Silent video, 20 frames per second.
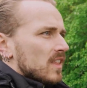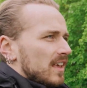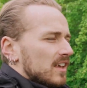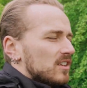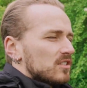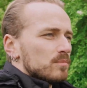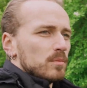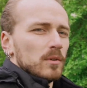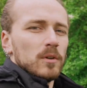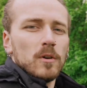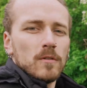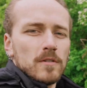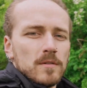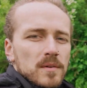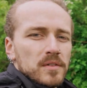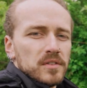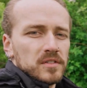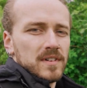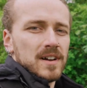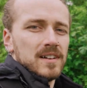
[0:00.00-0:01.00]
exploring
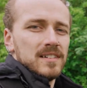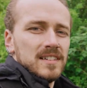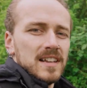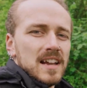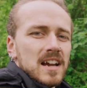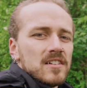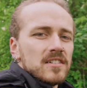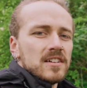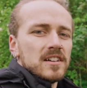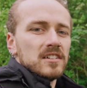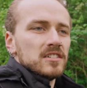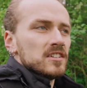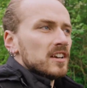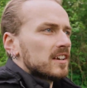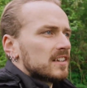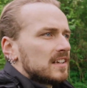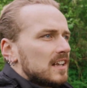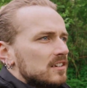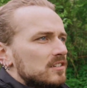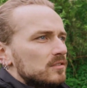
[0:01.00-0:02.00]
the surrounding area,
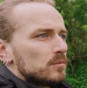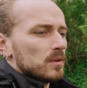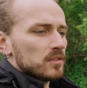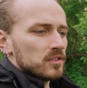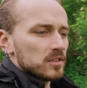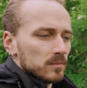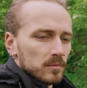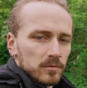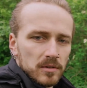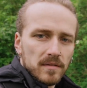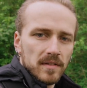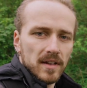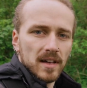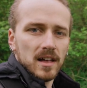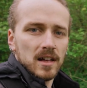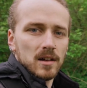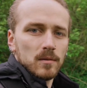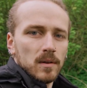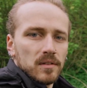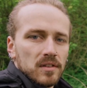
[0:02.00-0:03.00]
checking out what's
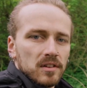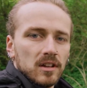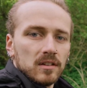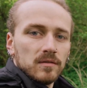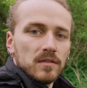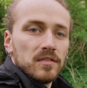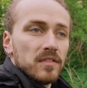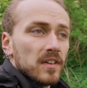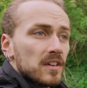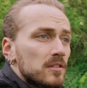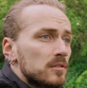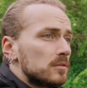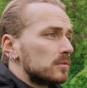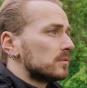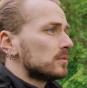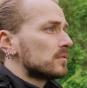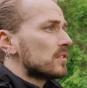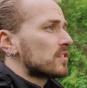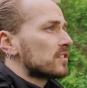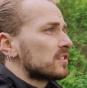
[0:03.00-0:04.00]
upriver, what's along the
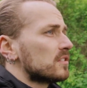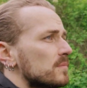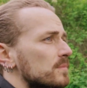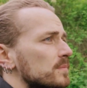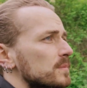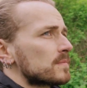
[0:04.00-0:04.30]
fields.